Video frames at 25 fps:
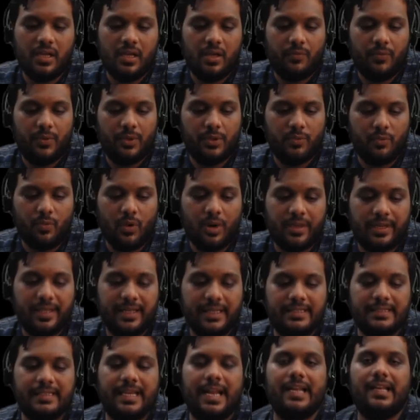with what
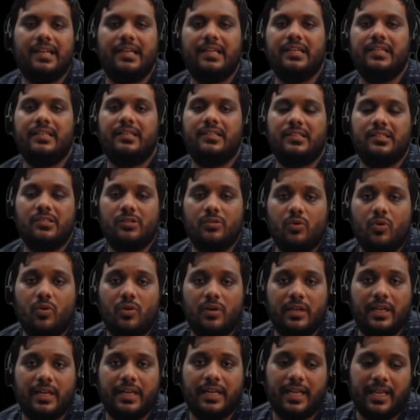exactly this
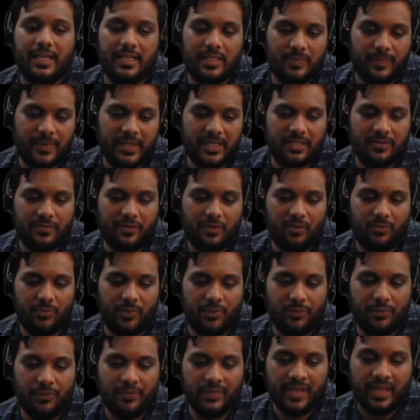NOCLAR expects from you.